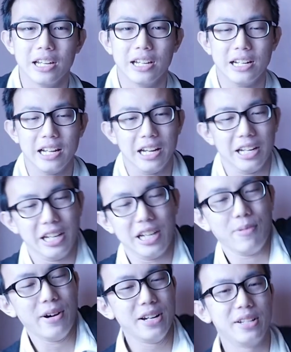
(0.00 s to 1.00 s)
Like
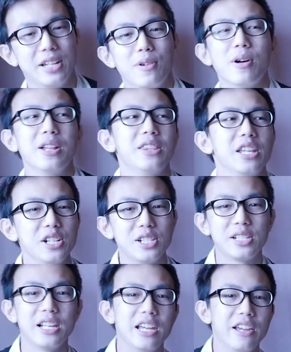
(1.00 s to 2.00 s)
they want things
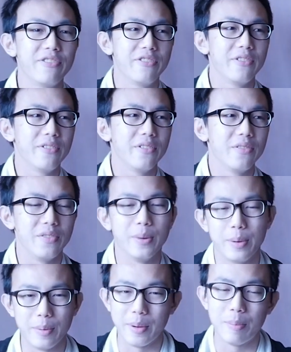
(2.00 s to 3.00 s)
safe.
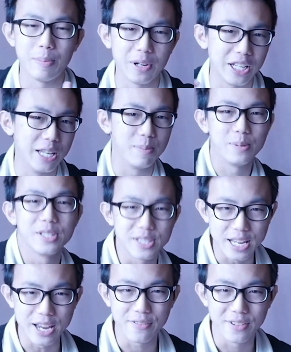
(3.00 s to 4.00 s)
When people keep
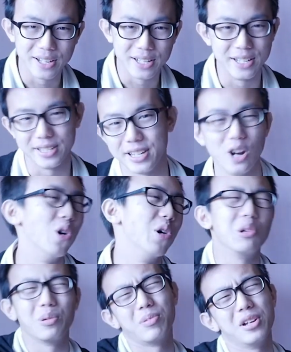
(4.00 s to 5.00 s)
safe, they say,
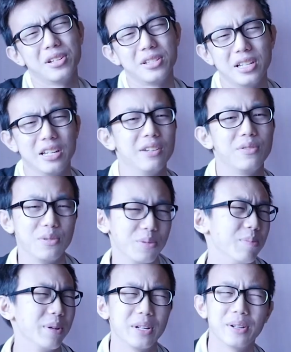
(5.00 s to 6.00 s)
oh, you play safe, you
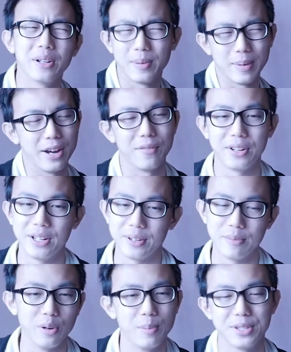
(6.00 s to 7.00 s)
make
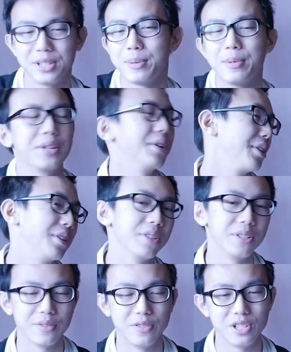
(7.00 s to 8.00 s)
everything, you're basically making
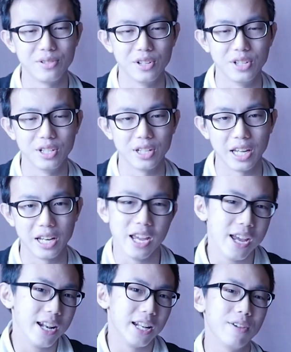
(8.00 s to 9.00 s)
the first trilogy again.
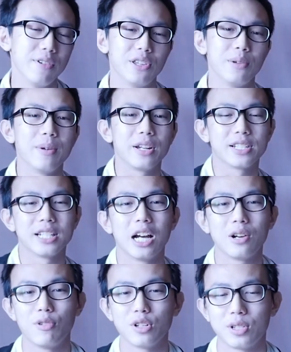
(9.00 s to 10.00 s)
Then when they make the
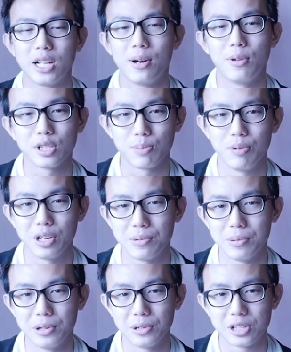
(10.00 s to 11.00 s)
Star Wars
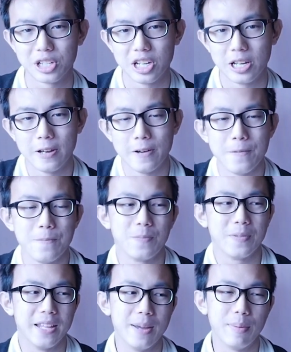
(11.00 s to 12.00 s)
prequels,
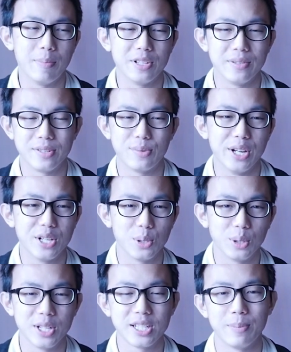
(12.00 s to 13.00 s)
then people is very
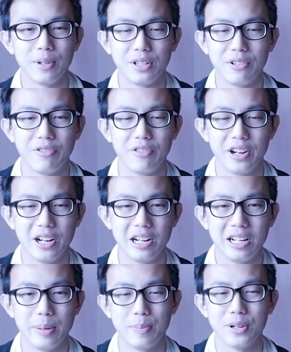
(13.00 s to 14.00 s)
totally something
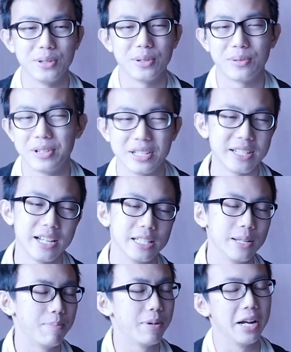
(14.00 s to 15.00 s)
different. People also criticize
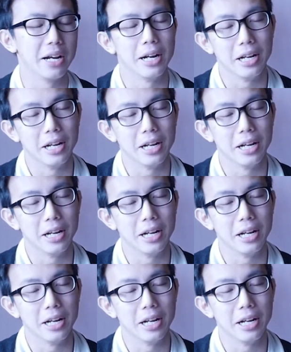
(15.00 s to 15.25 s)
it, but